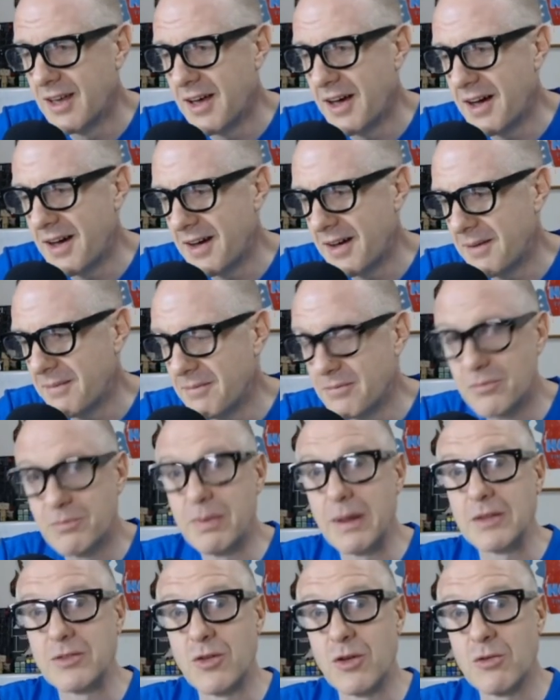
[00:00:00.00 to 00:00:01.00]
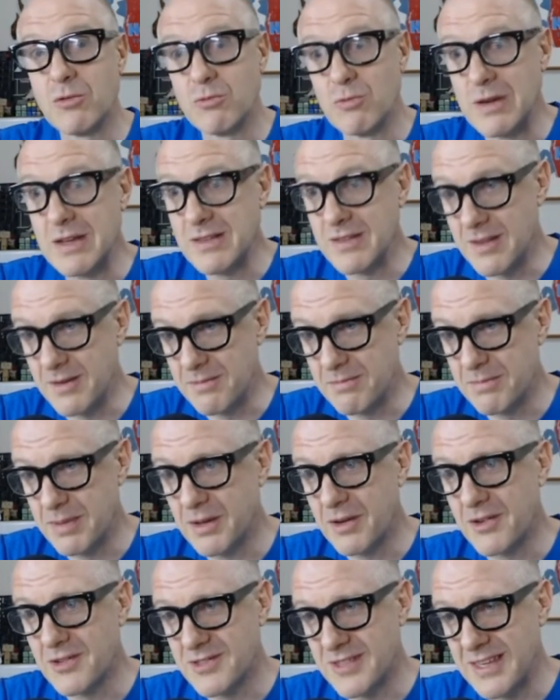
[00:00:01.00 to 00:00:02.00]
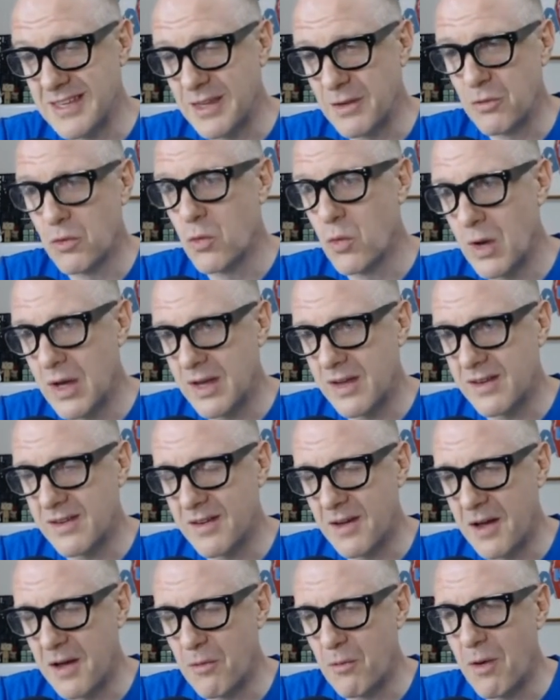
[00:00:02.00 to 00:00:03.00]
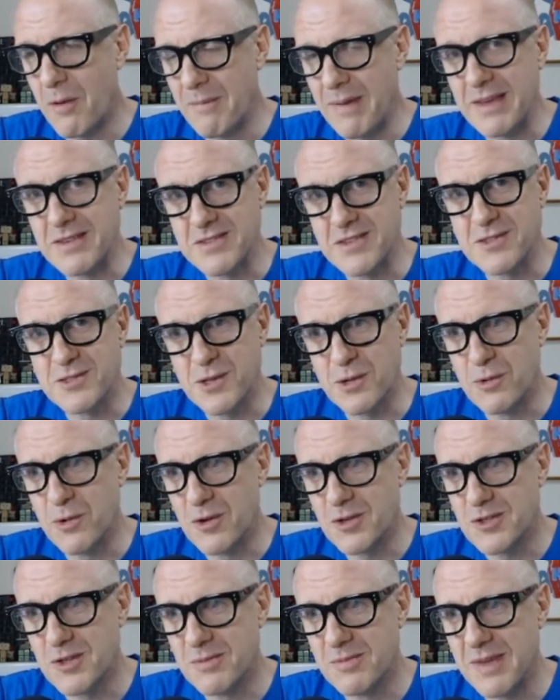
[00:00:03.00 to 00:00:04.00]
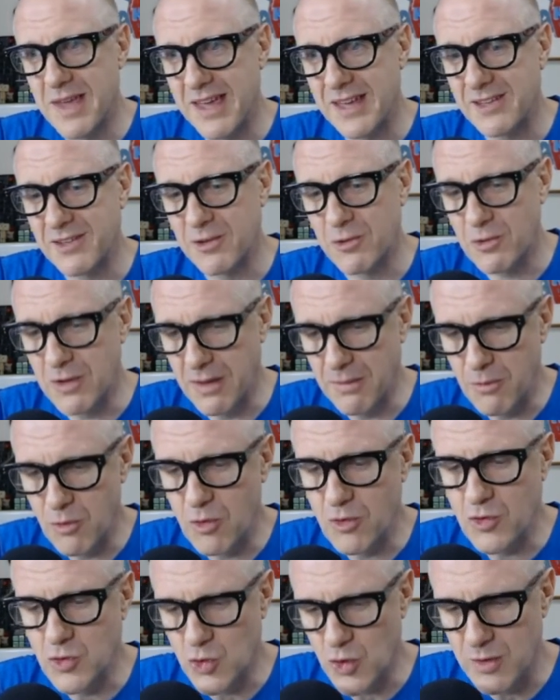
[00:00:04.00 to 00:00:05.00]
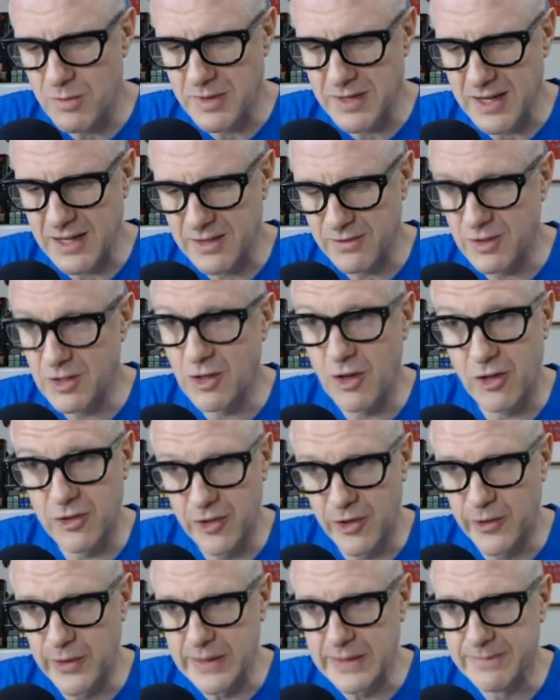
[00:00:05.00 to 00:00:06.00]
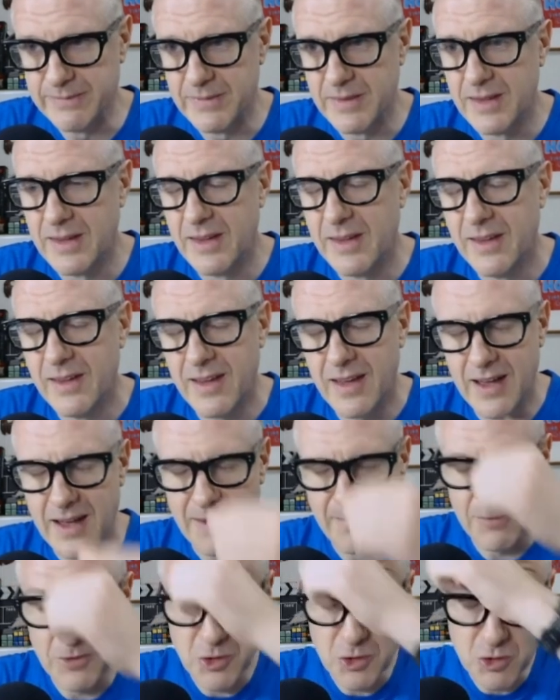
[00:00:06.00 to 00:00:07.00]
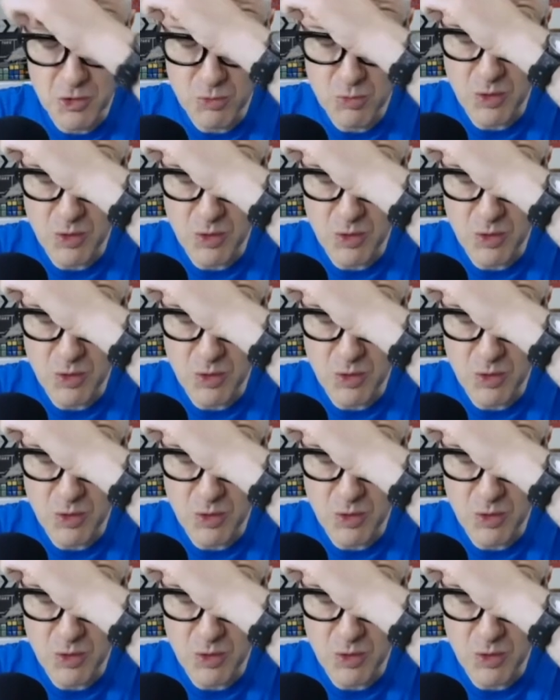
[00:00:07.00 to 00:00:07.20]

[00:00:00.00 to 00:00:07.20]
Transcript: Um, but don't read them because they give away uh, what makes it so awesome, and you'll get more enjoyment out of it not knowing. Um, you should